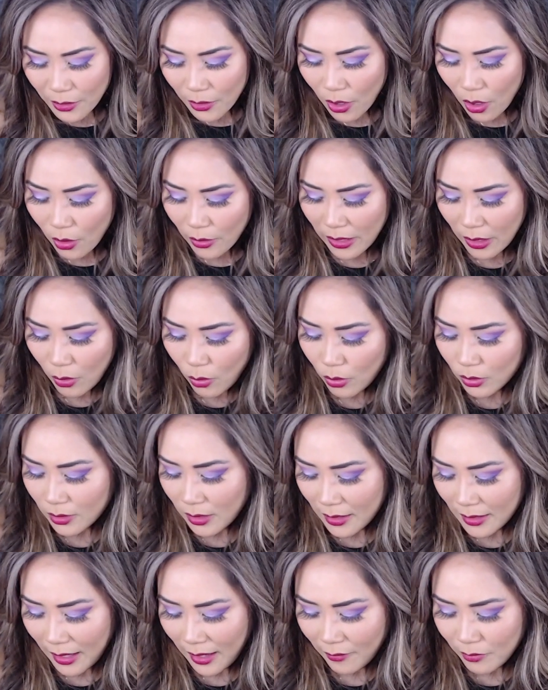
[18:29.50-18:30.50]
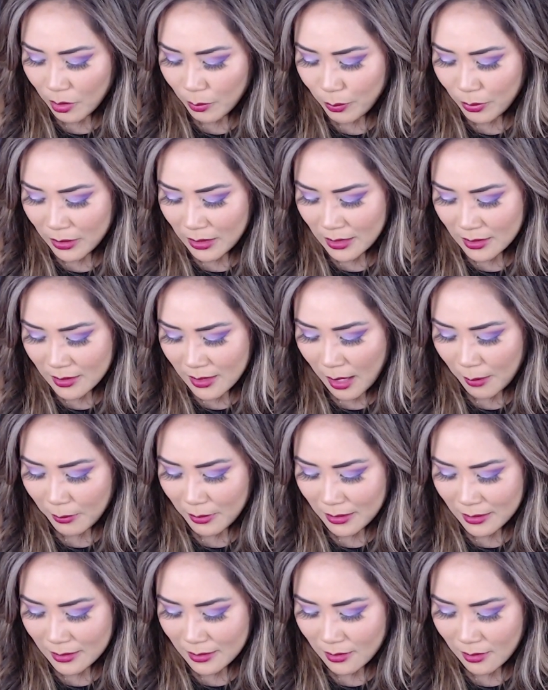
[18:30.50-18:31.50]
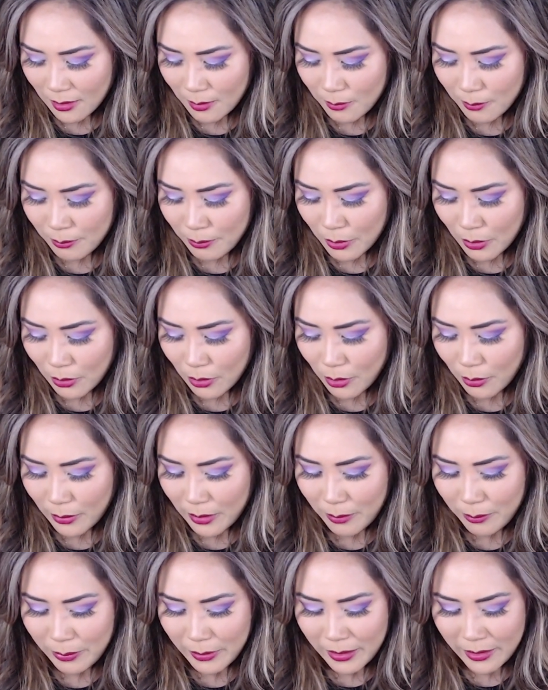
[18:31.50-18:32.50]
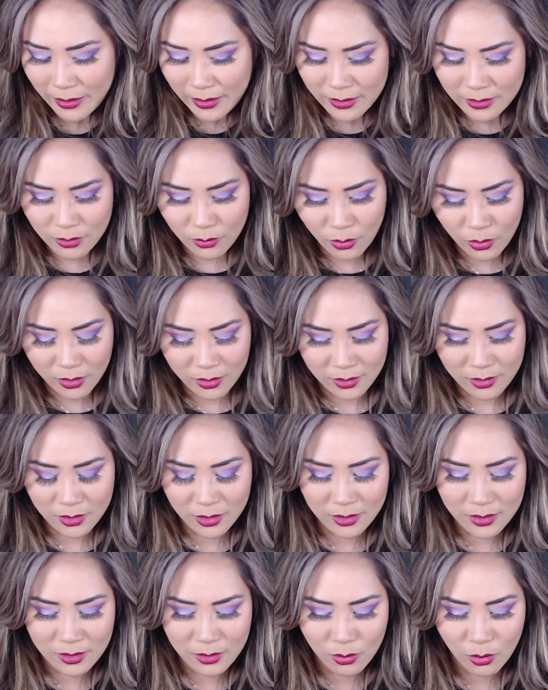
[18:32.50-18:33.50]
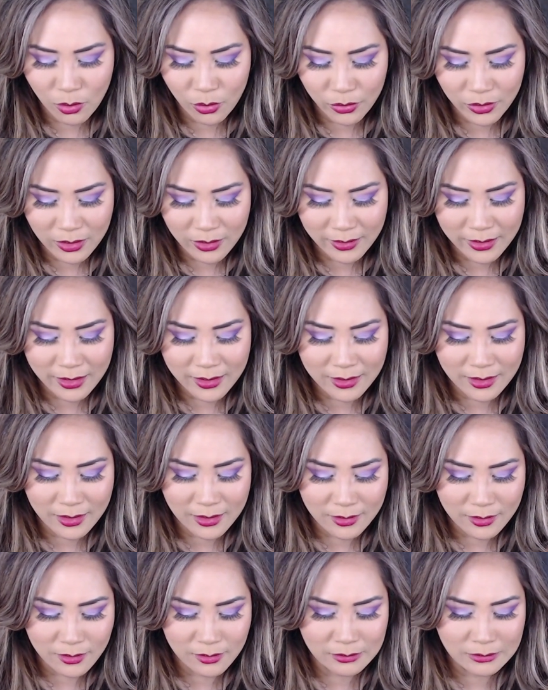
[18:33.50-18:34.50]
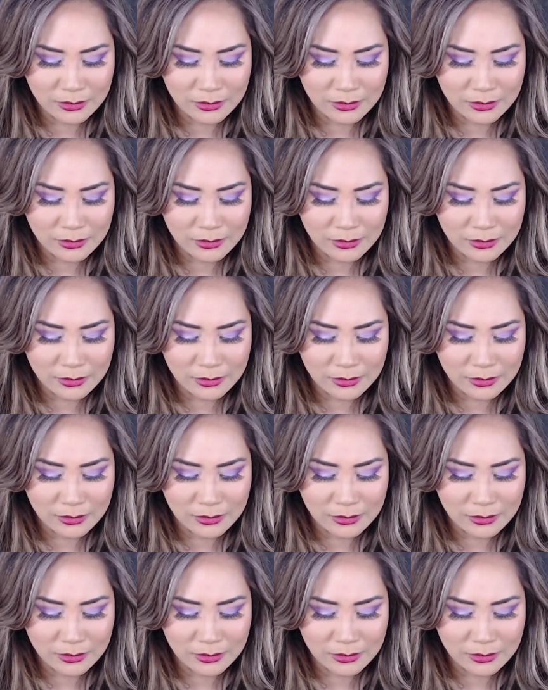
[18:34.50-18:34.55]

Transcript: Okay, hold on. I have to put these napkins below it because, or just hold it like this.